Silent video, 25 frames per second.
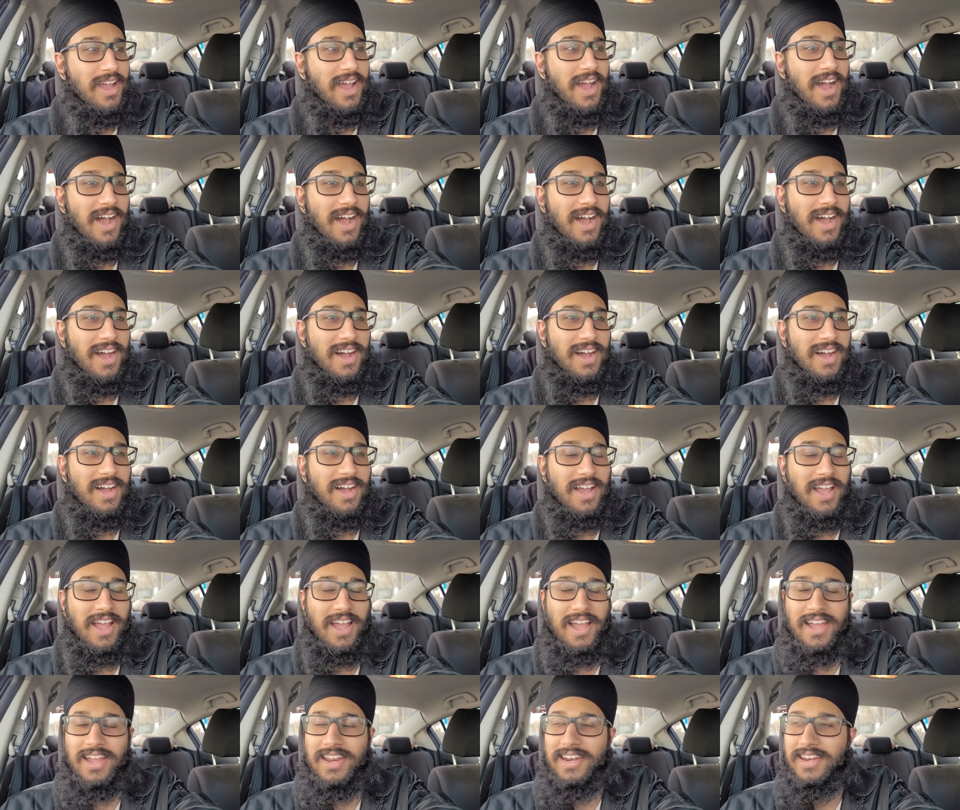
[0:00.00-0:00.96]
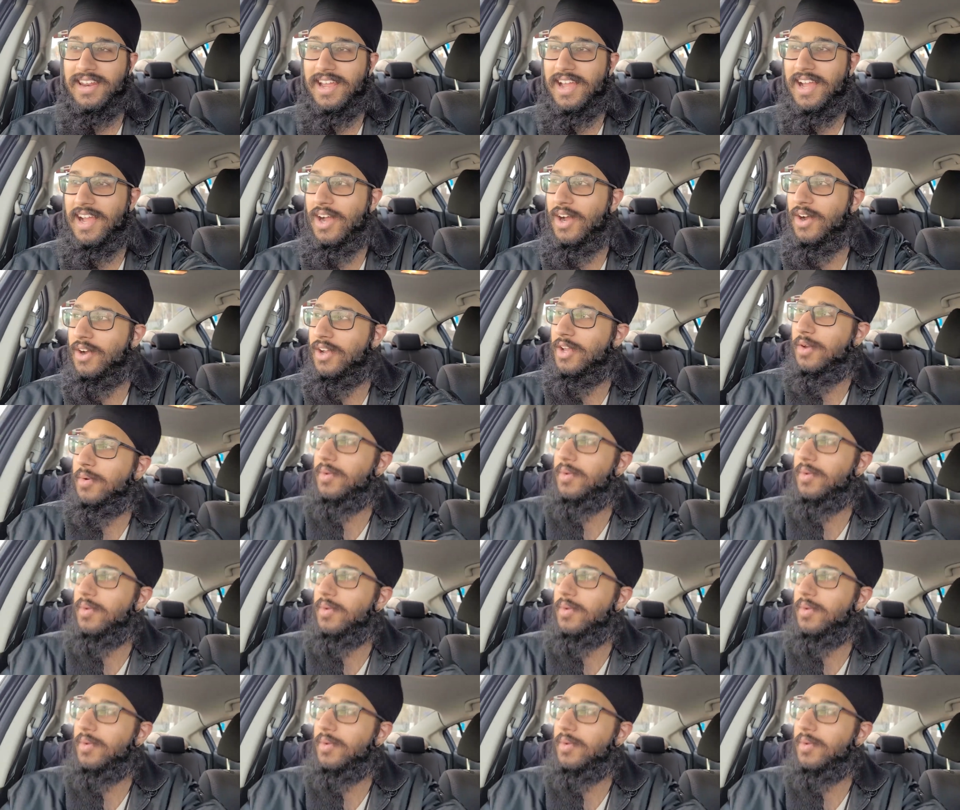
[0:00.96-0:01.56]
And now here